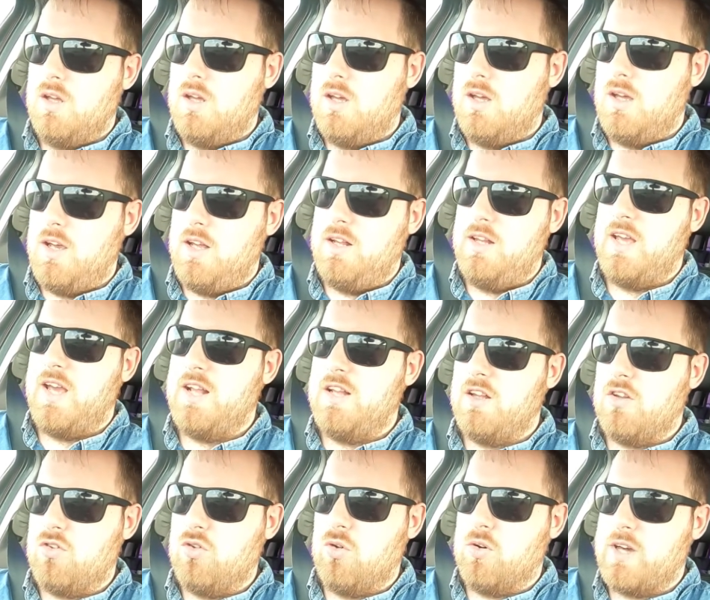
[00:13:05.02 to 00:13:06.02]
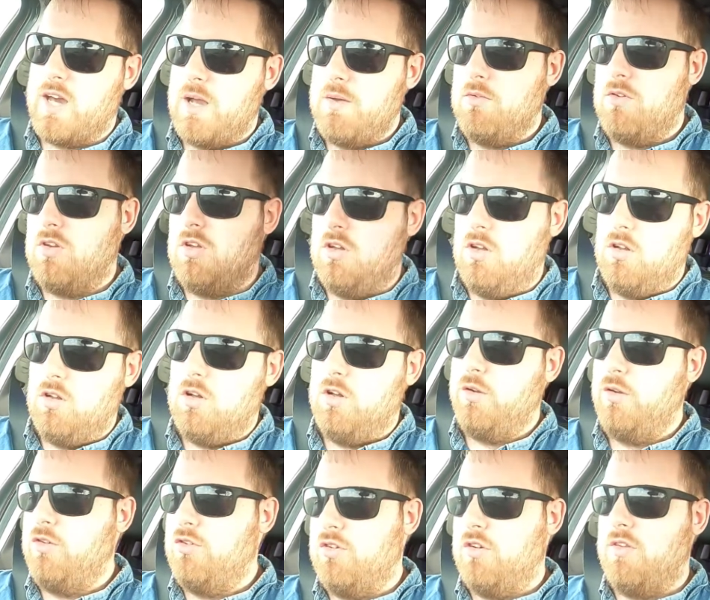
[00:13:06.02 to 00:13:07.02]
in the end, I sort of came to the
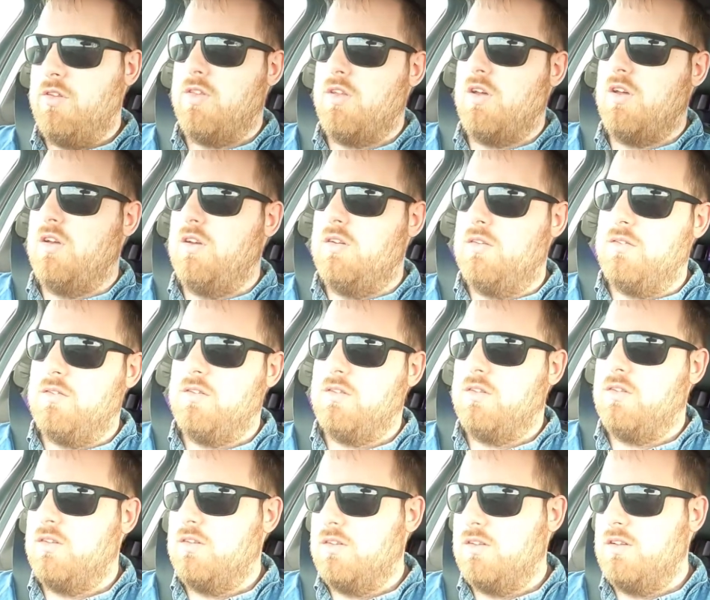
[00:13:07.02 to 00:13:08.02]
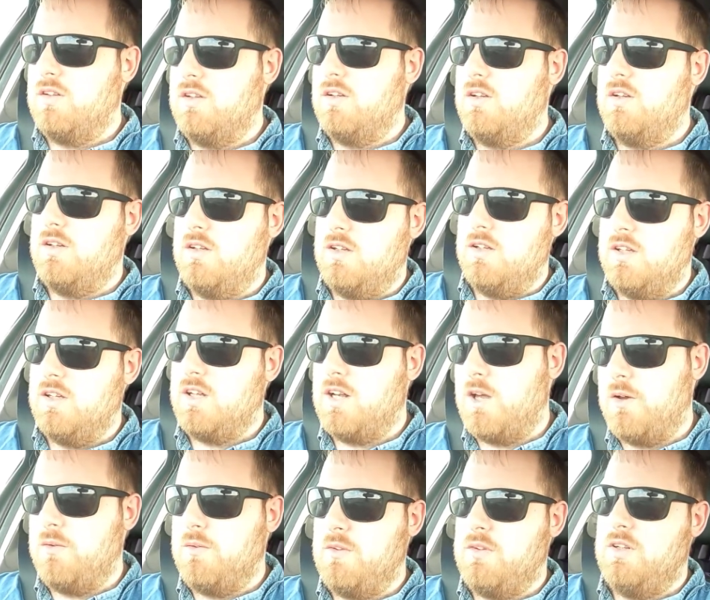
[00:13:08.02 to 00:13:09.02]
conclusion that, you
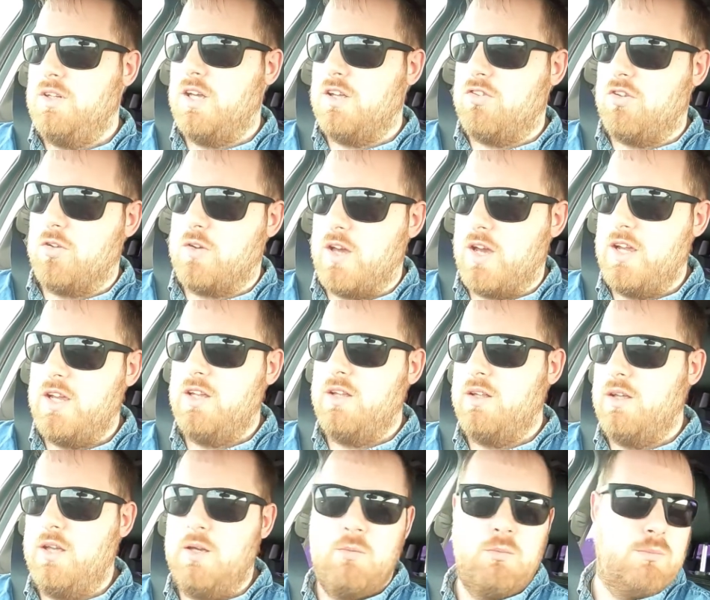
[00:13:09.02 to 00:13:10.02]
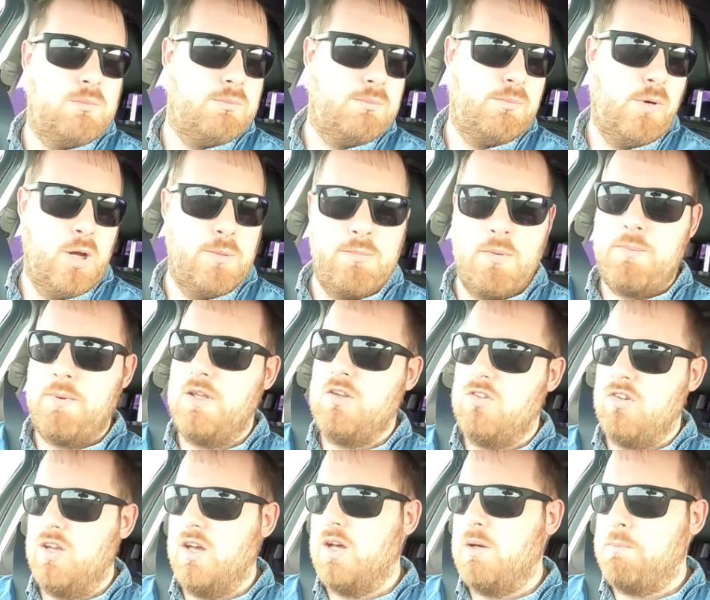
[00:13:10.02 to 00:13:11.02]
know, yes, okay, it might be
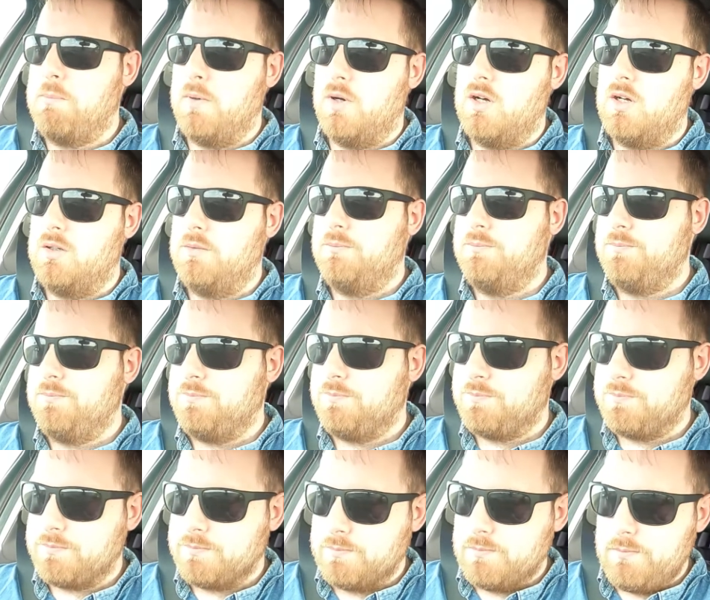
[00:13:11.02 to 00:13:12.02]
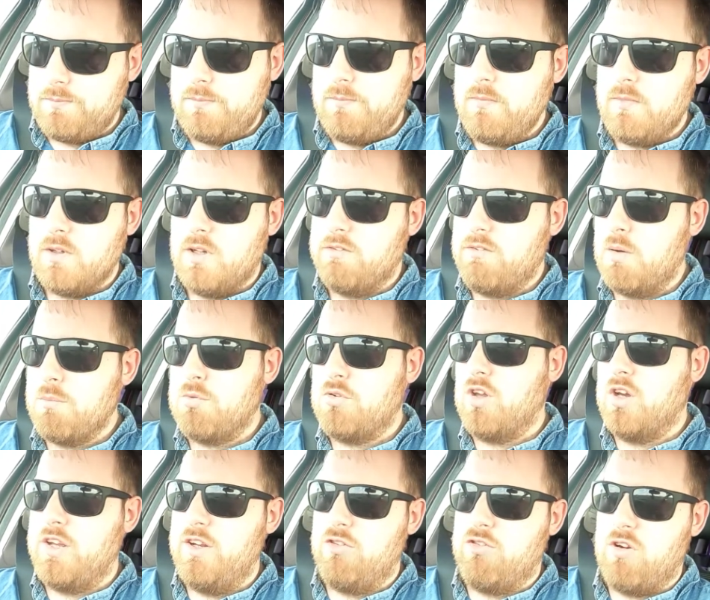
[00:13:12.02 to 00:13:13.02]
busier, but if I'm
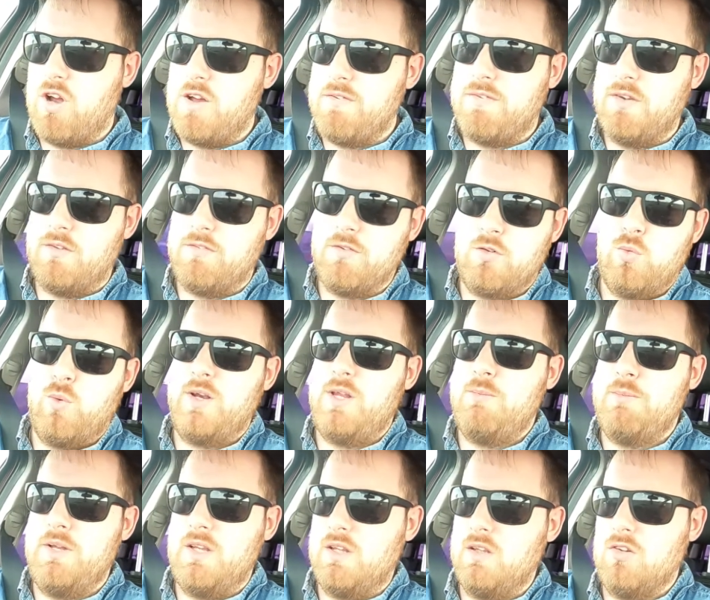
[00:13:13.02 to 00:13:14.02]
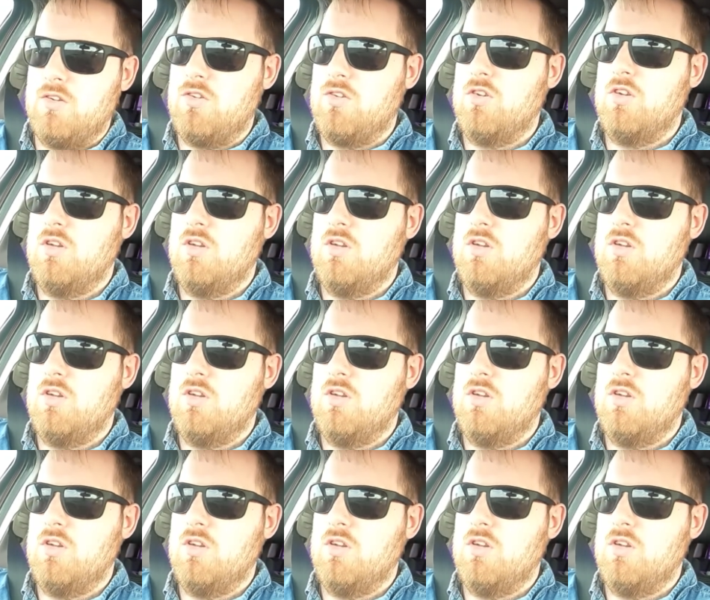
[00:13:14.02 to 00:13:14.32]
stuck in traffic for 20 minutes,